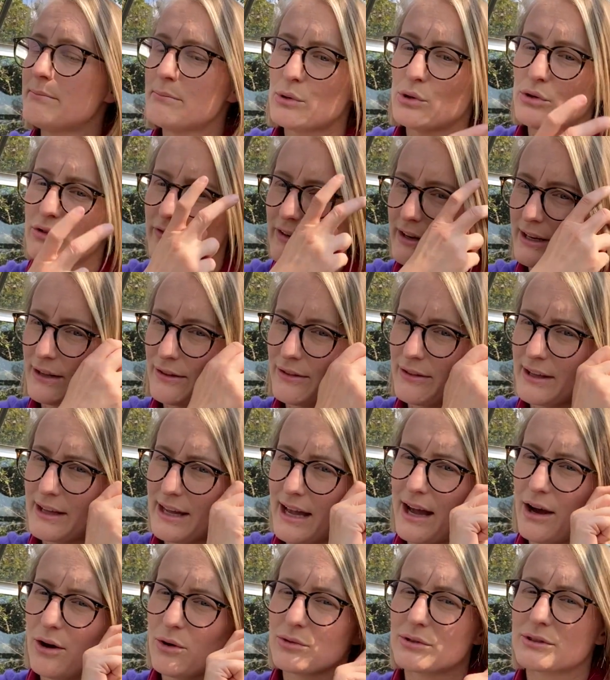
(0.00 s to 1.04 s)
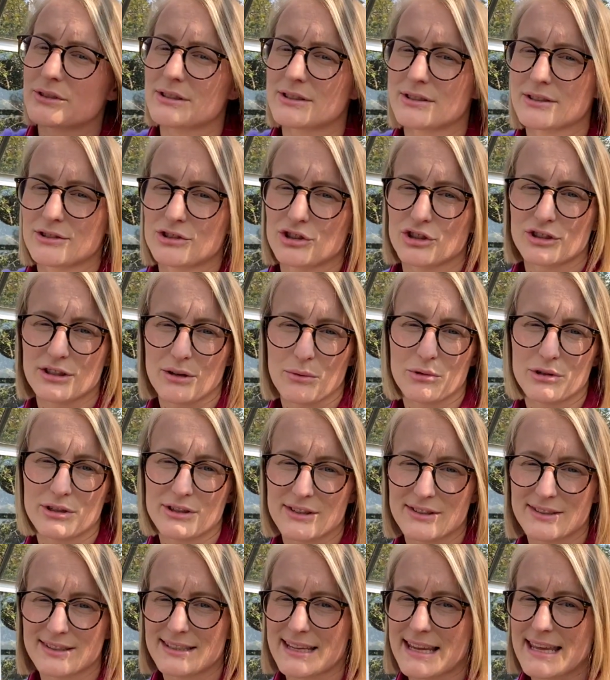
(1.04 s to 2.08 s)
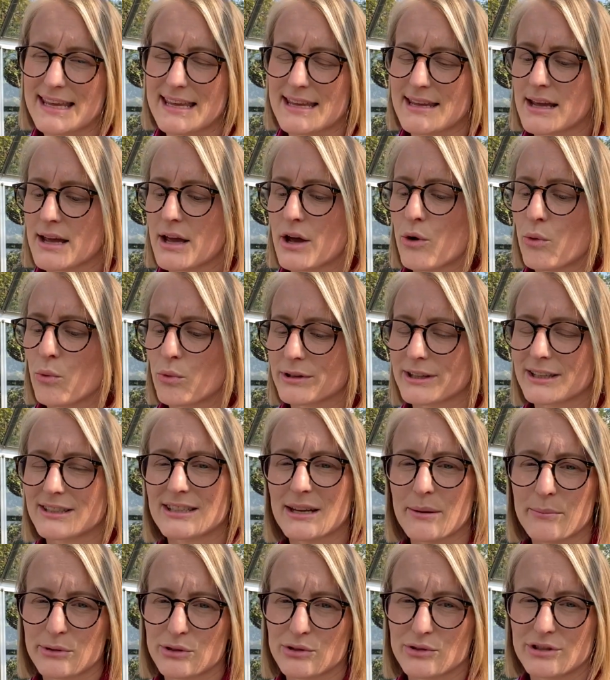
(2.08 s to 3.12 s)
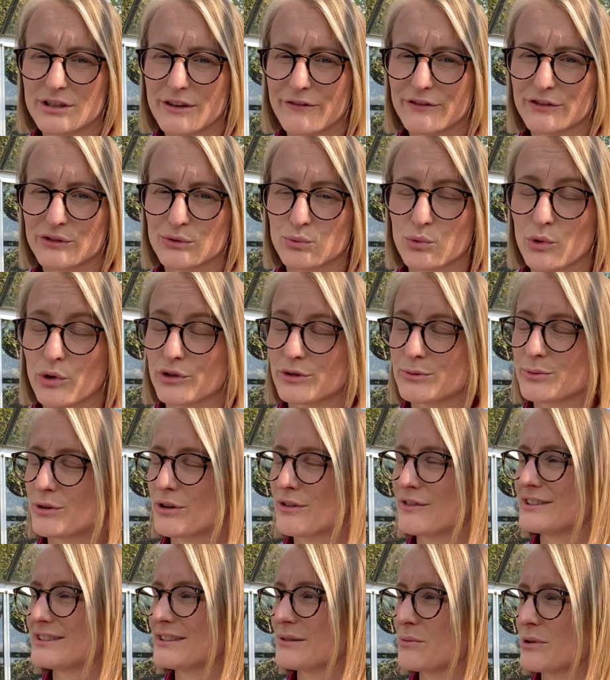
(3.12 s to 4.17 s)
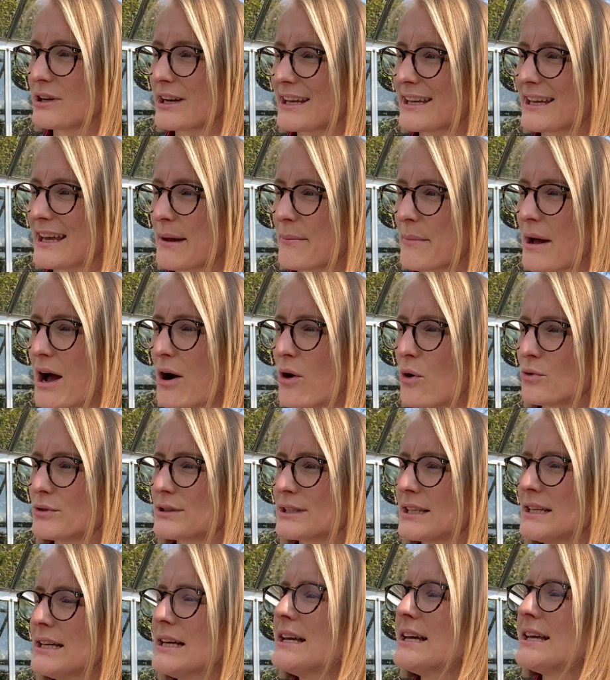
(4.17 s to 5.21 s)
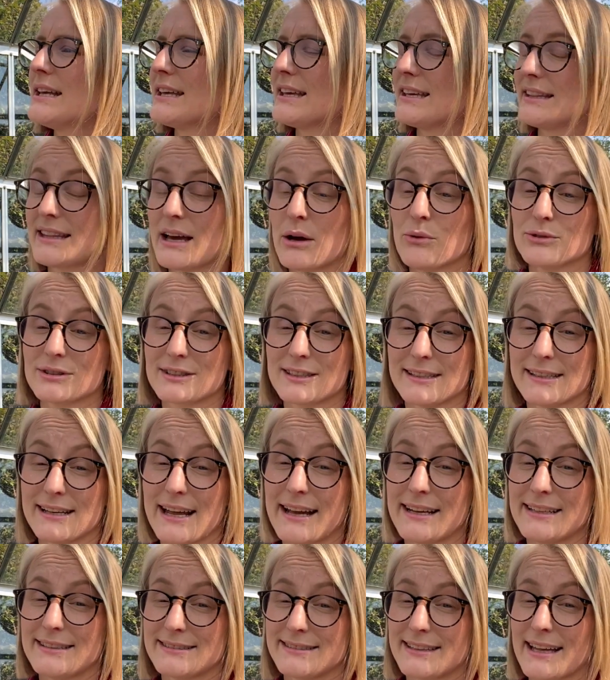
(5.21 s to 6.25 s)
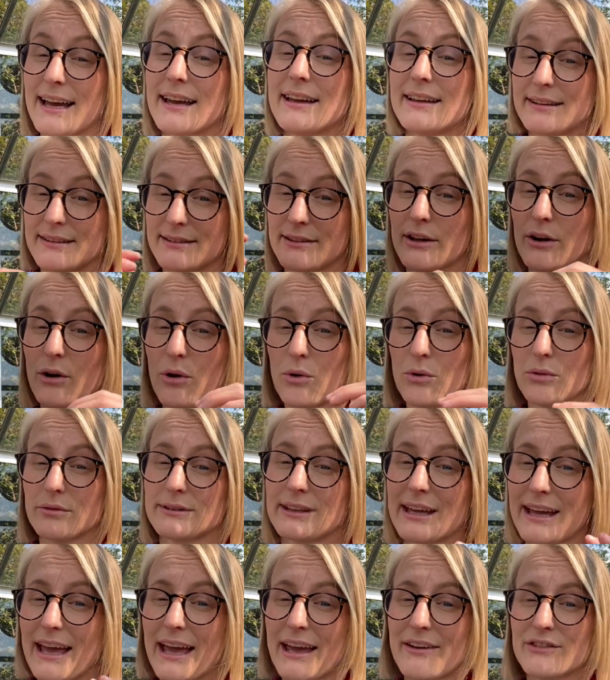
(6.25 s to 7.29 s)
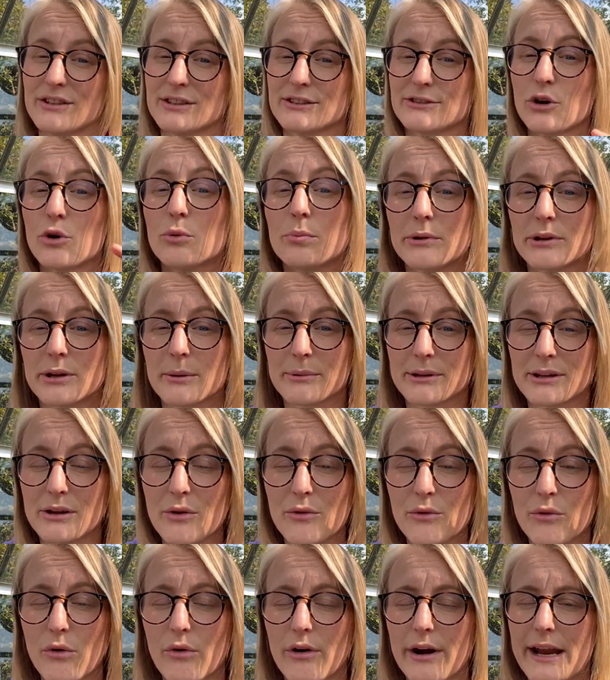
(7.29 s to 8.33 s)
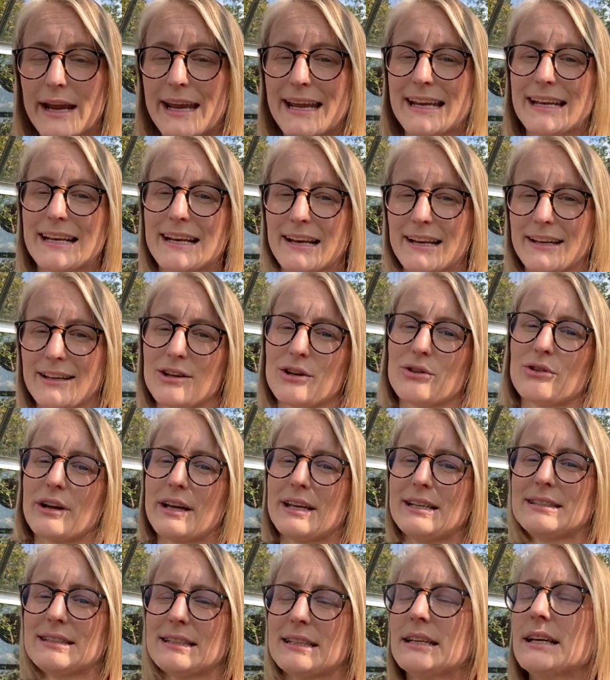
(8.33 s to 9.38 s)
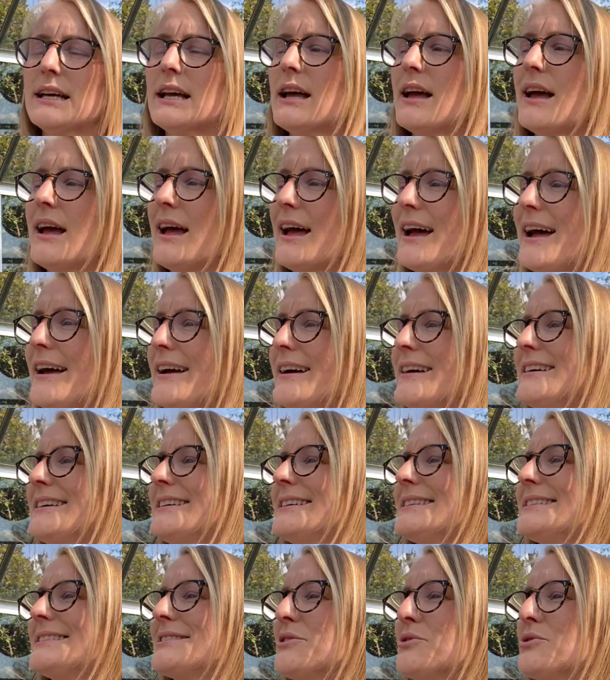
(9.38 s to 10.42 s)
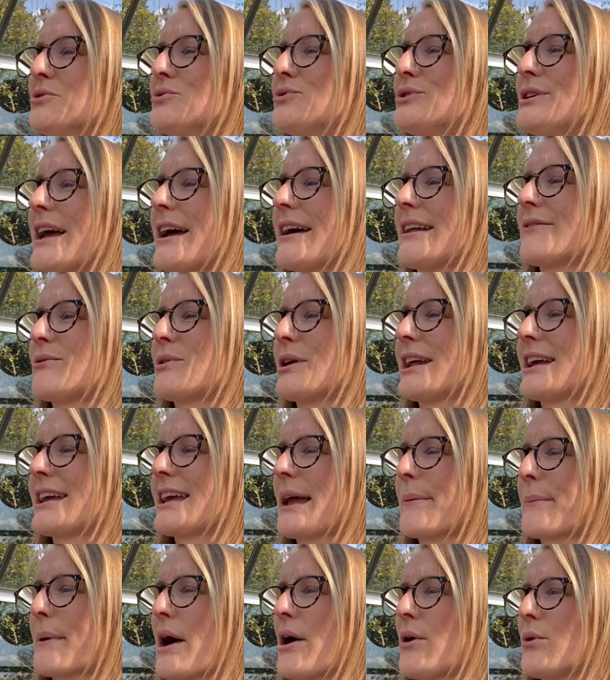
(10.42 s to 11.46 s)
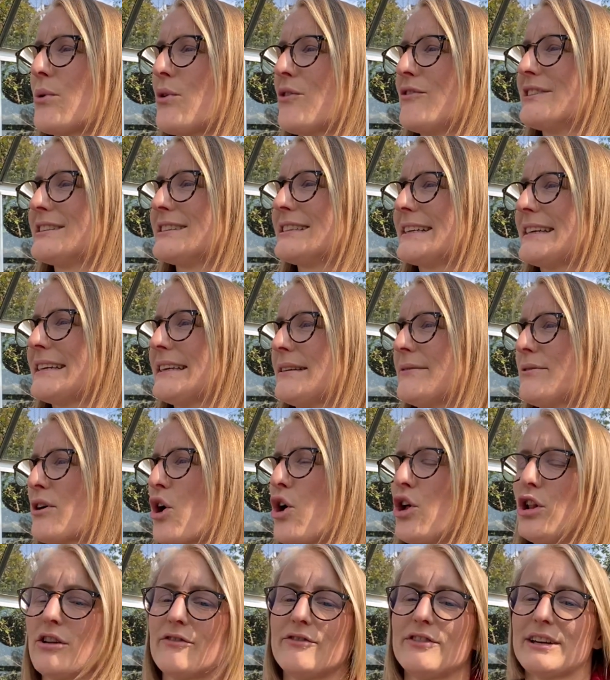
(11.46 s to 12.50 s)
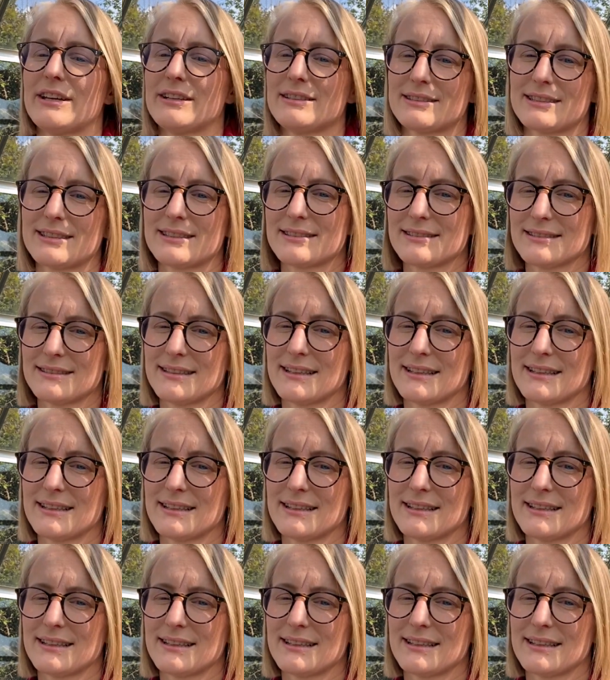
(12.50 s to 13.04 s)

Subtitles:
move anything out. Just I wanted to see what the temperature difference was. But obviously when I came out, that was the night that the heavens opened up and it rained like crazy. So yeah, and when I came out, obviously all of it,